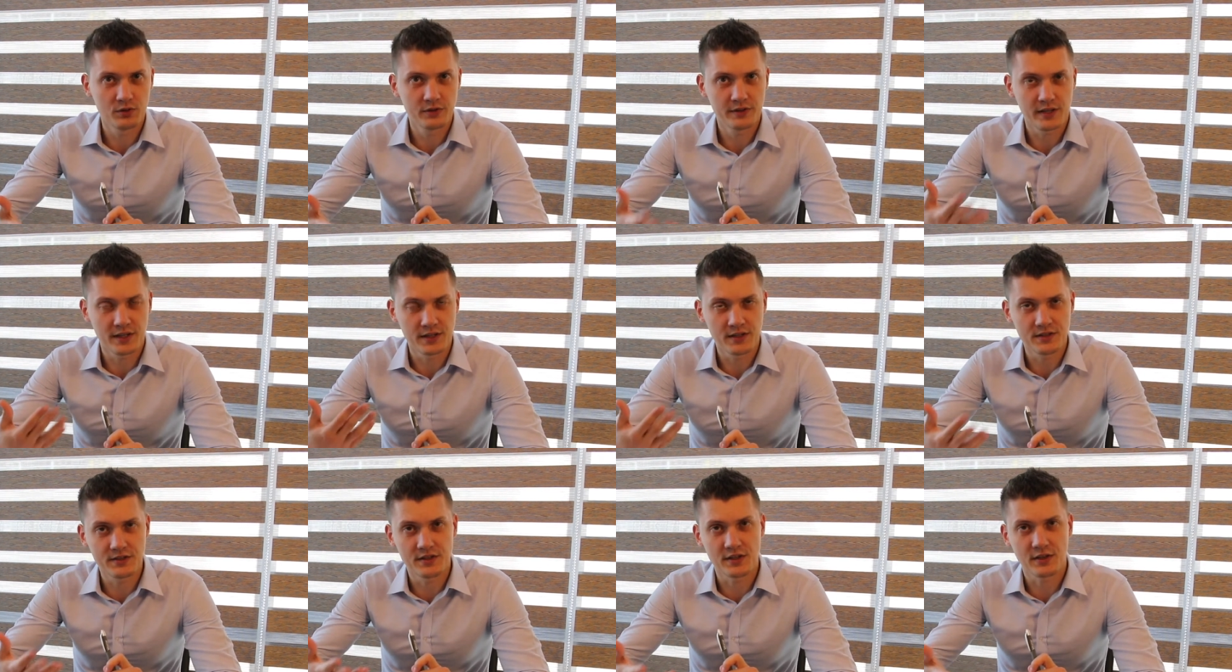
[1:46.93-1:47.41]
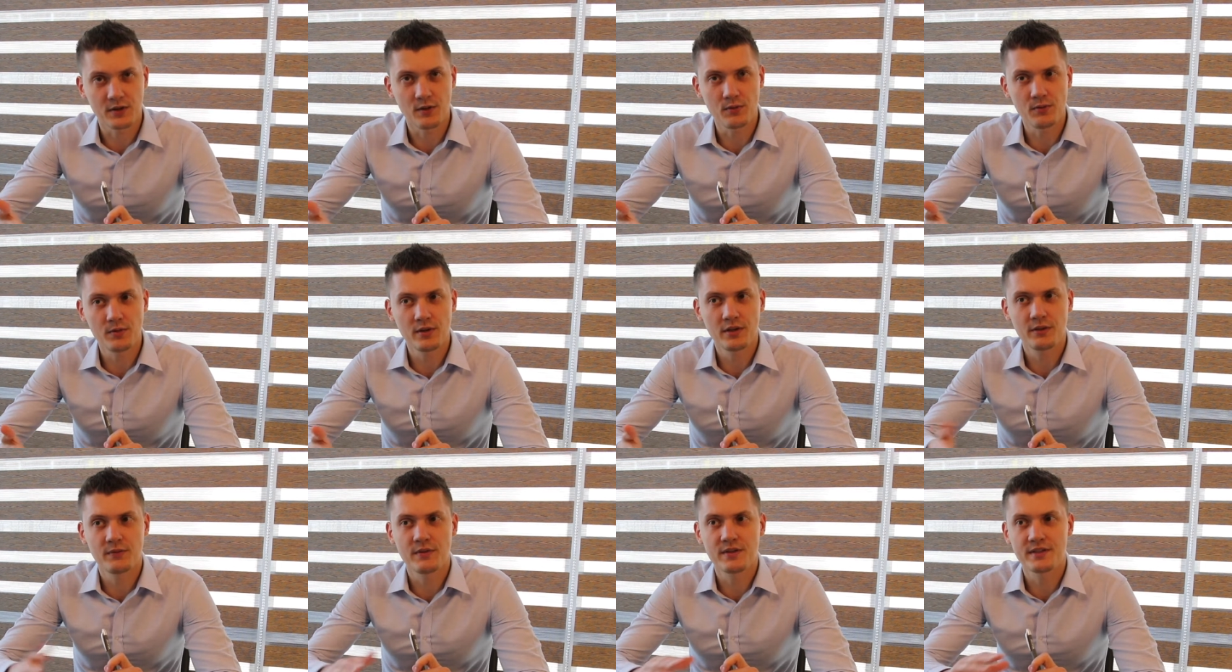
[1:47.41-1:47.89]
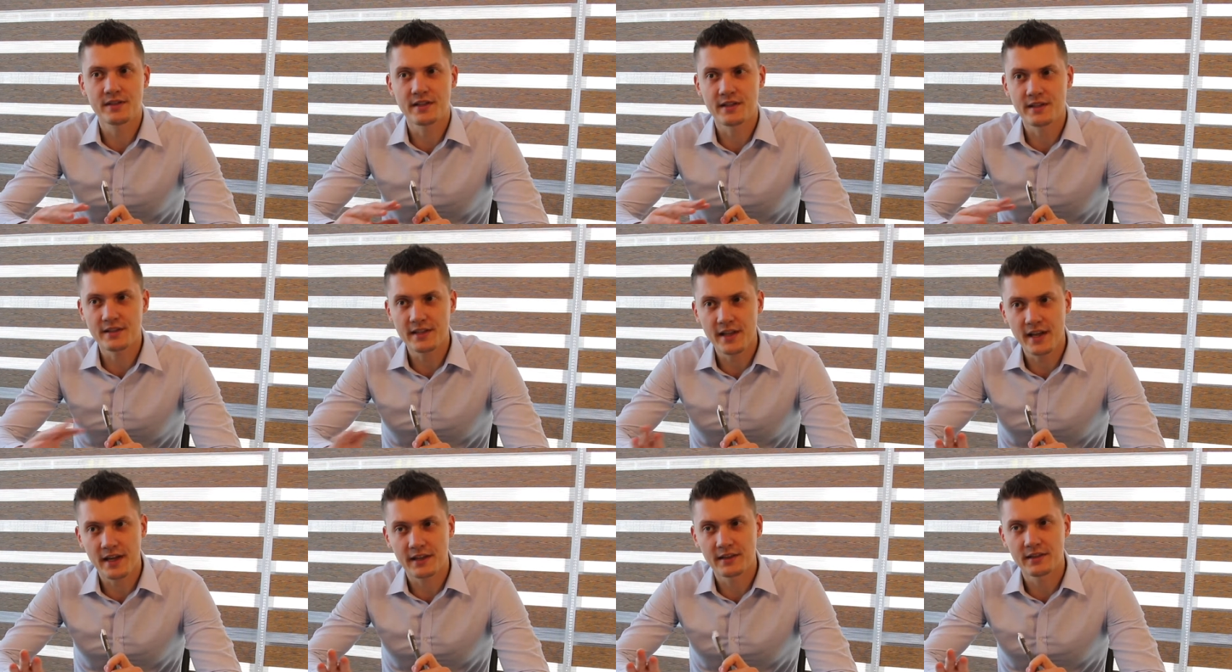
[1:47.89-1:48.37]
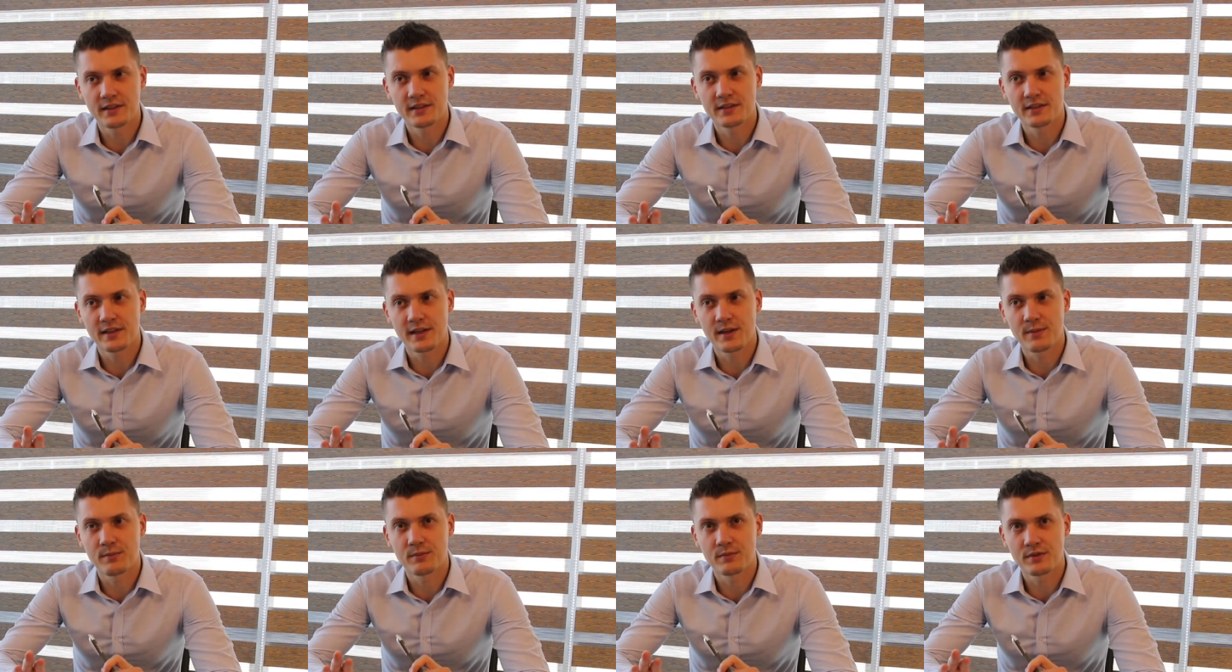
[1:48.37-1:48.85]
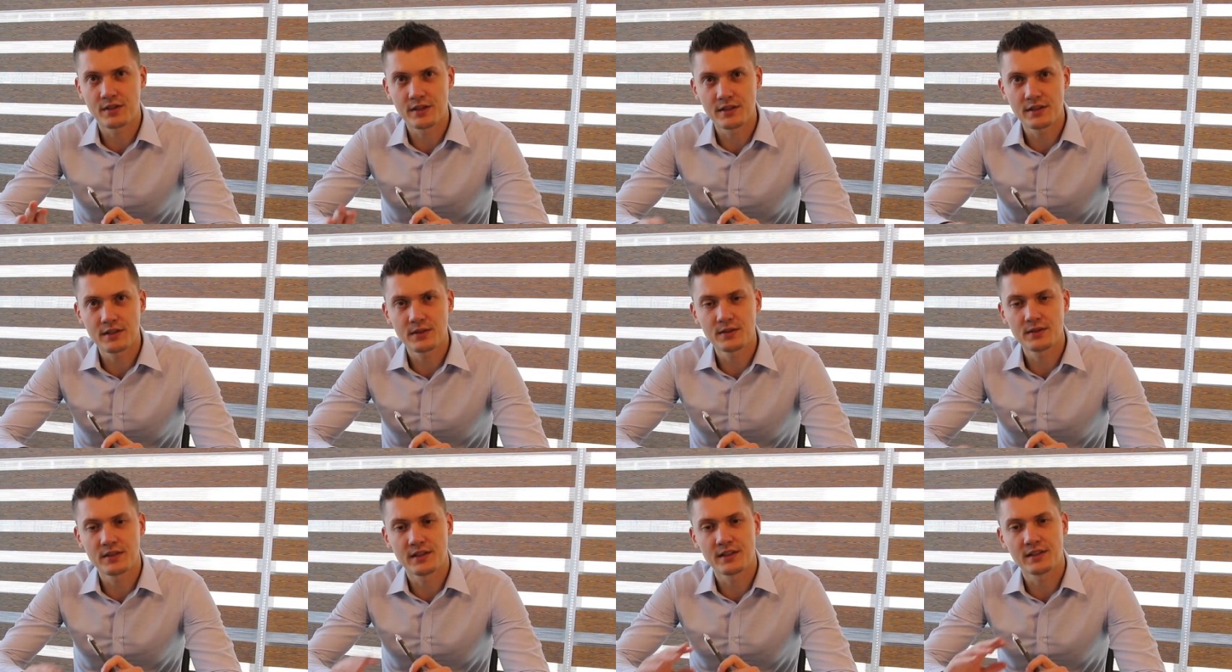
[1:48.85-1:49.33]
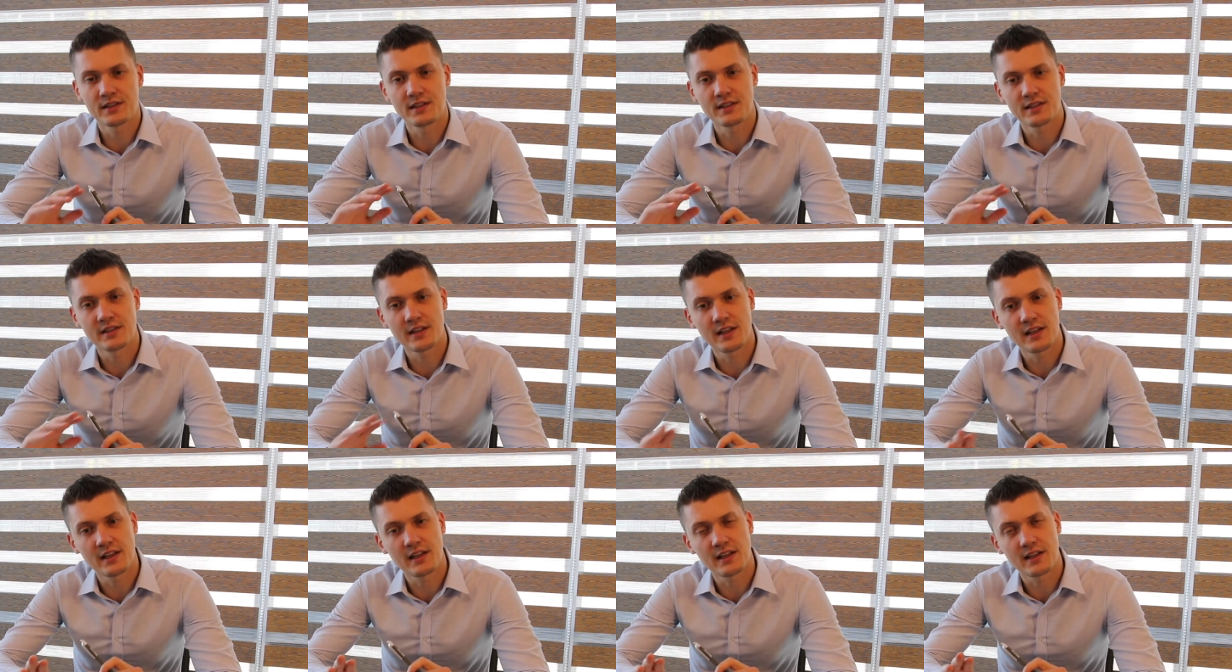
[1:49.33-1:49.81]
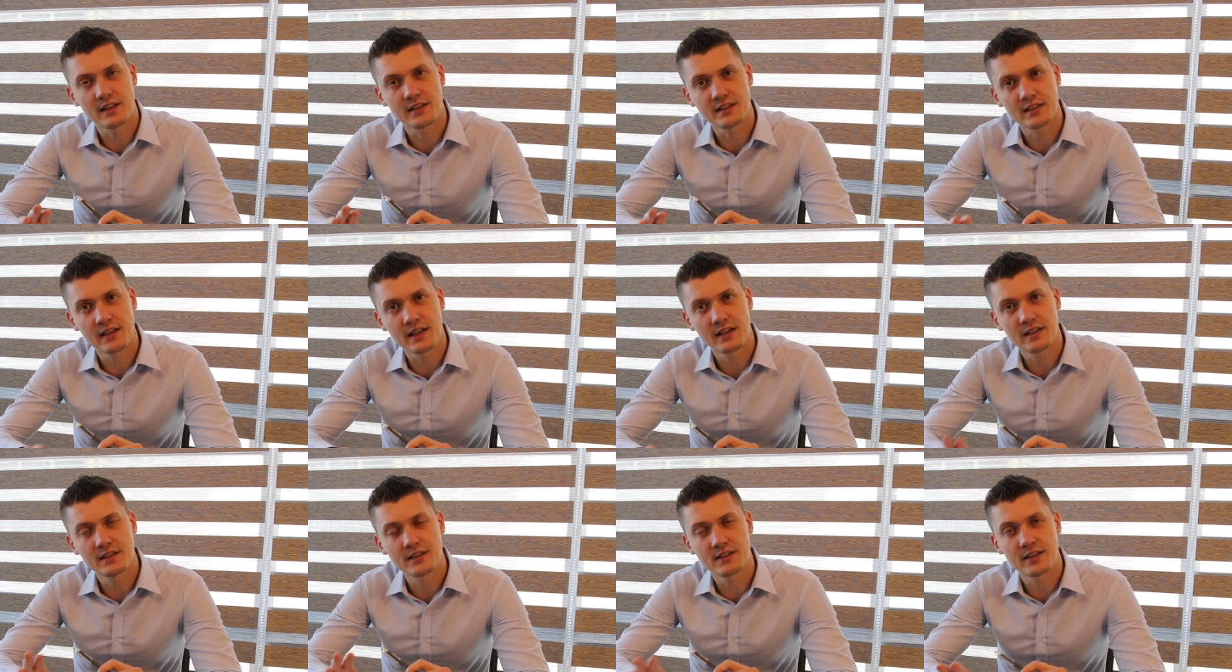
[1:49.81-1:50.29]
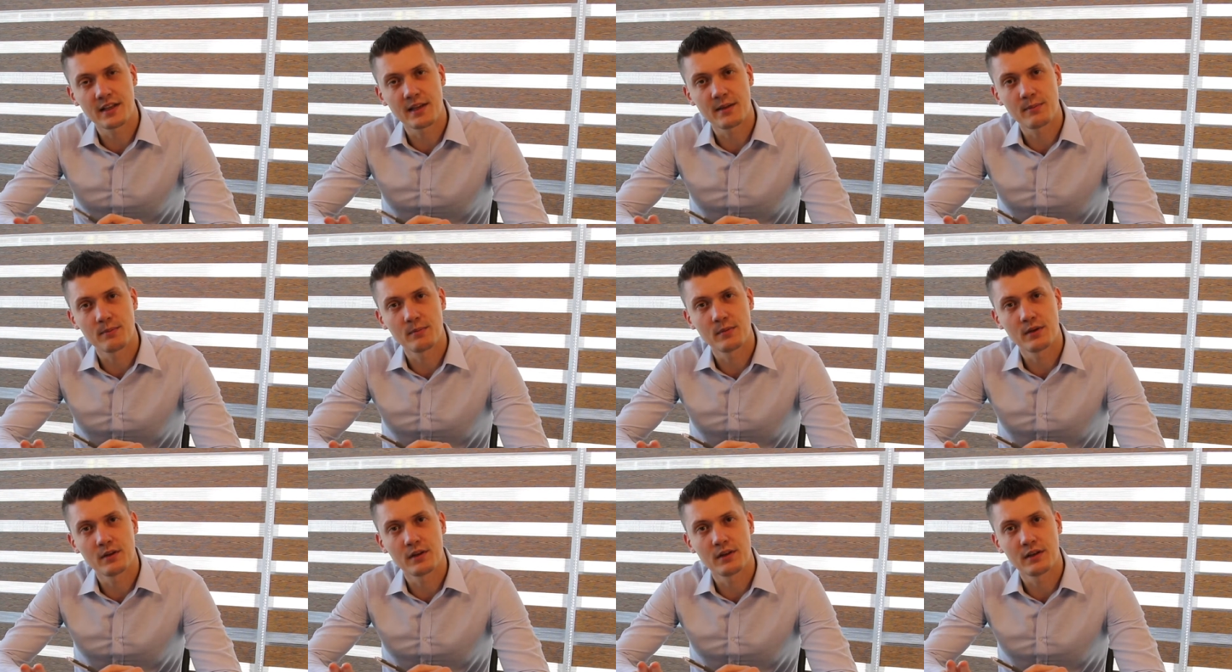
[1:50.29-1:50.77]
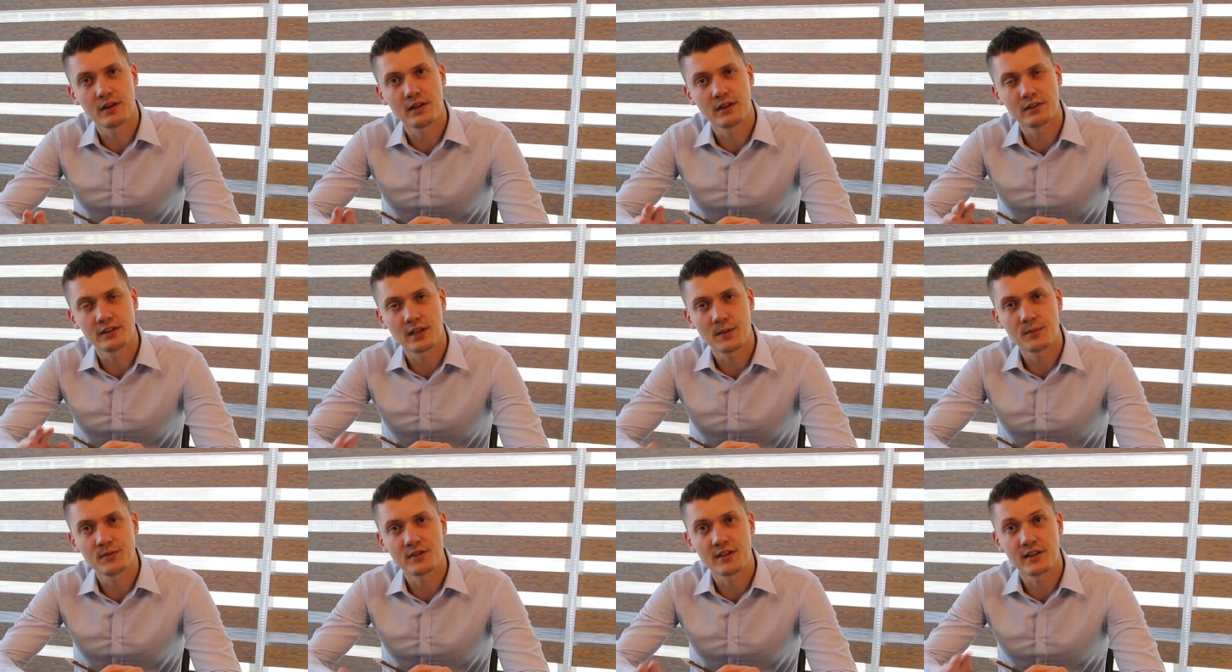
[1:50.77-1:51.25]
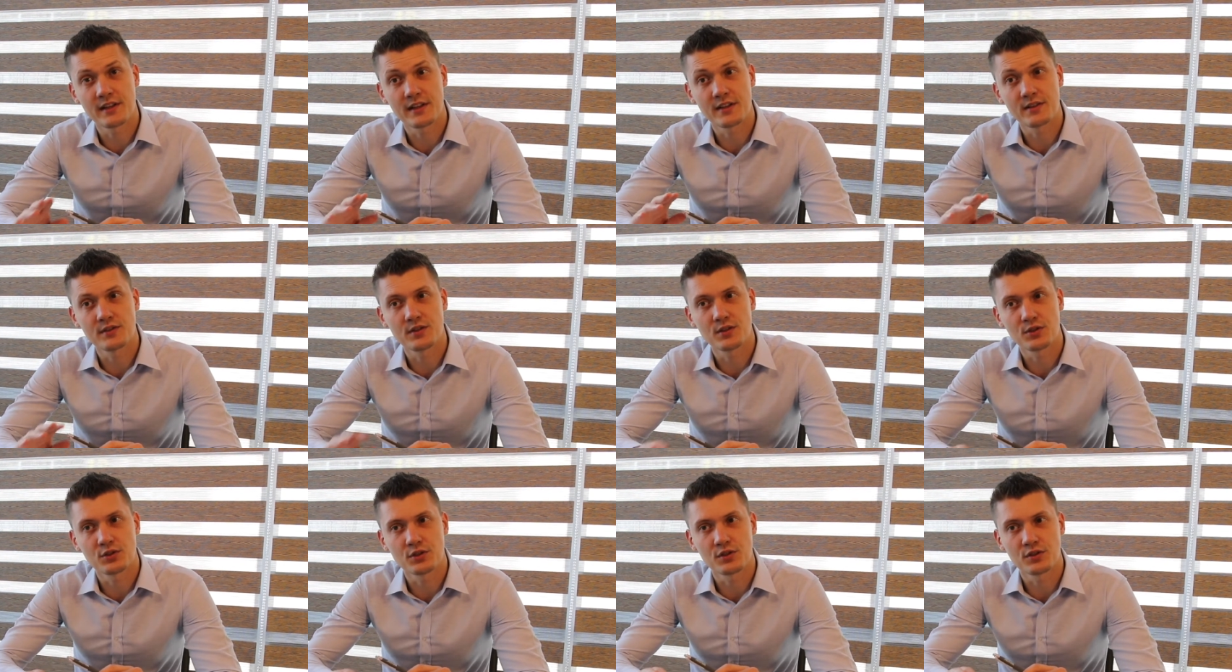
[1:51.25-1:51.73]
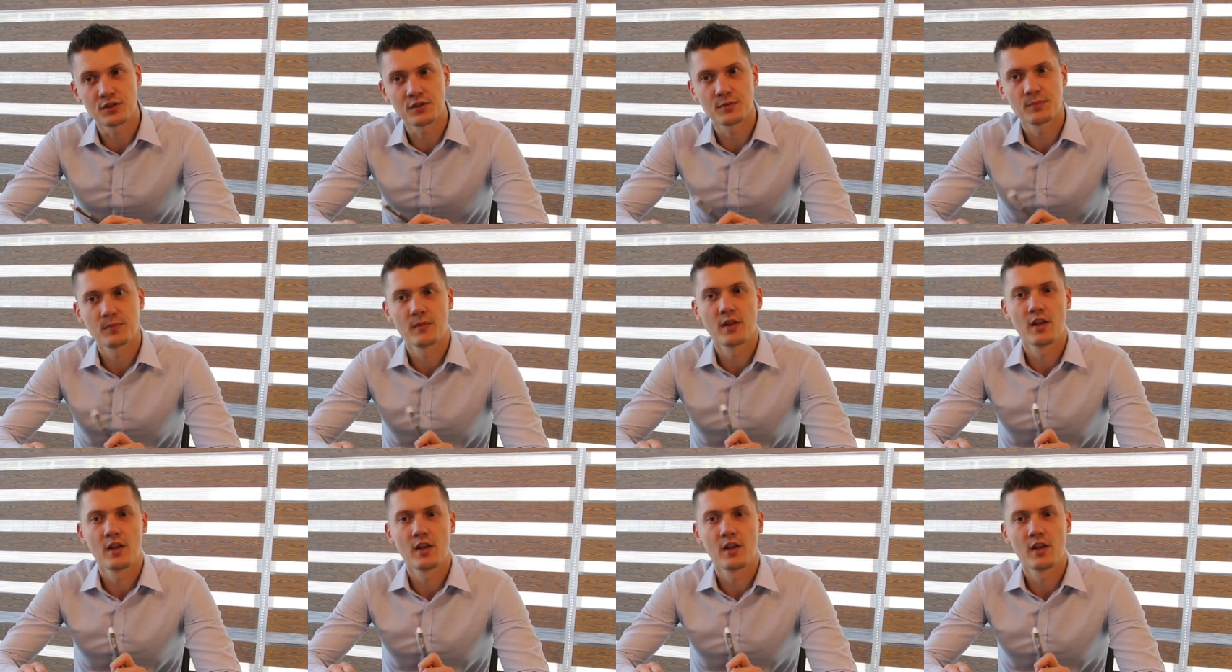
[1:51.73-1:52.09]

tenancy contract with exact same details and the exact same terms and conditions,